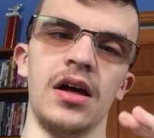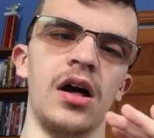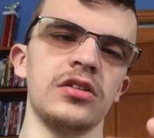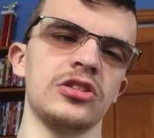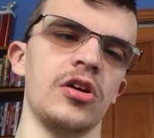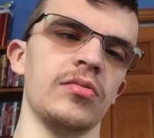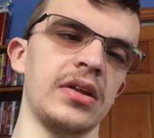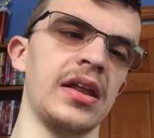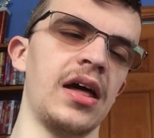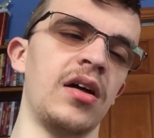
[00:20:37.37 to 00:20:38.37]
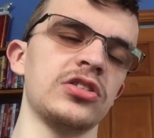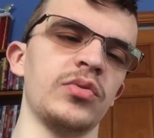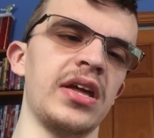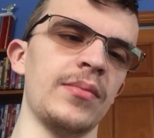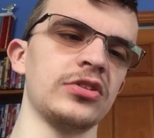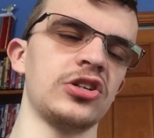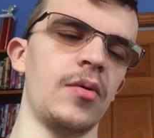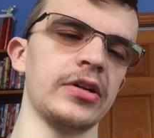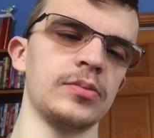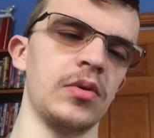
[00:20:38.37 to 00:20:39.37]
also an Image
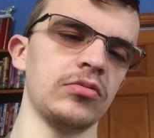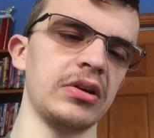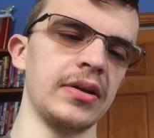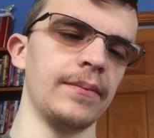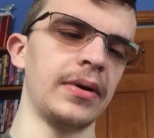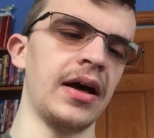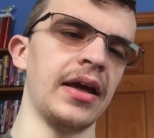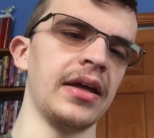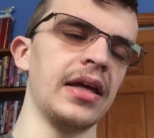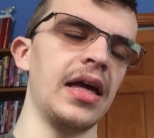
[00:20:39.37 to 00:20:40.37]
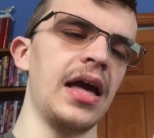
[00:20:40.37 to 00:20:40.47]
Comics book written by